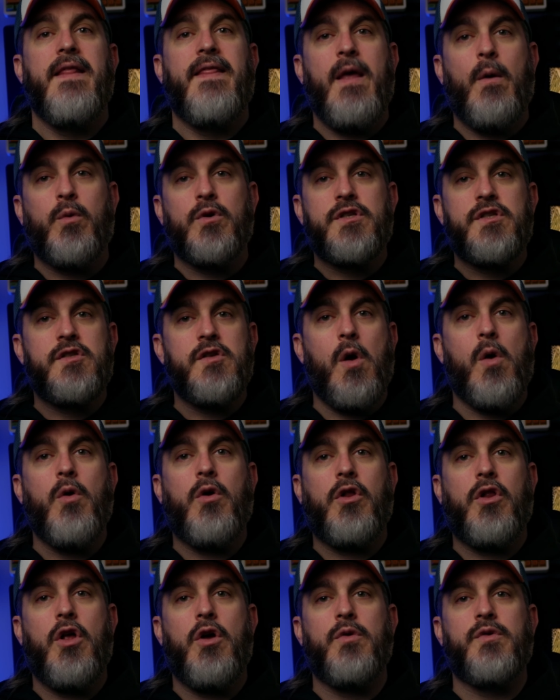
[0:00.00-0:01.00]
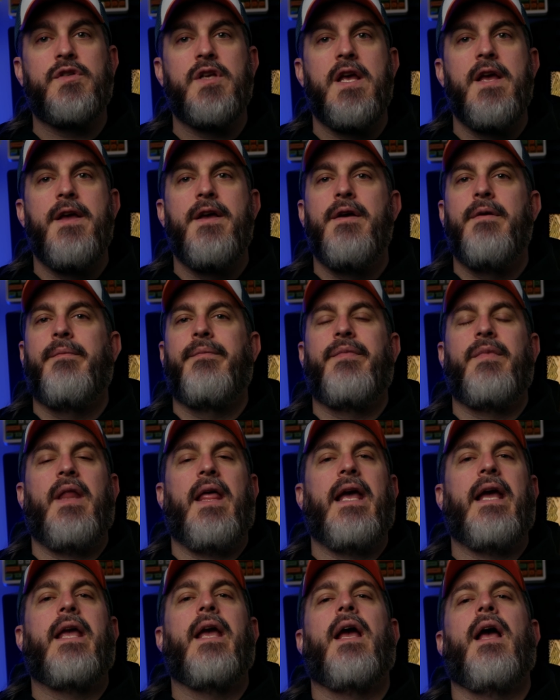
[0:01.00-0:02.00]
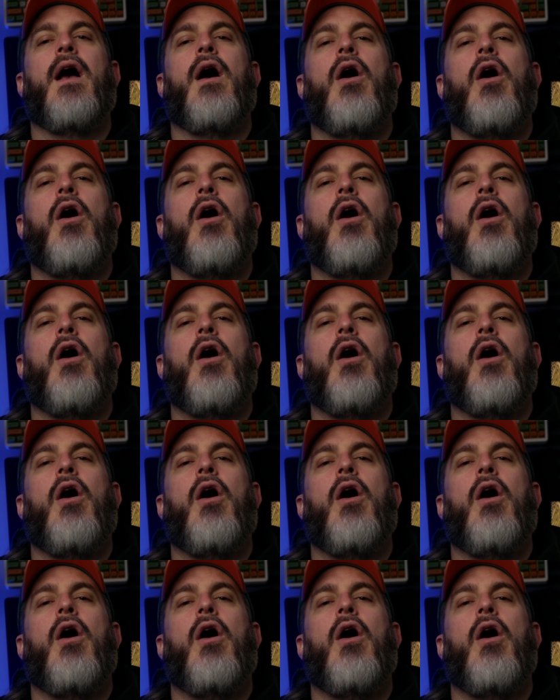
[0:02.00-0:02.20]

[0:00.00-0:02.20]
They were so close, like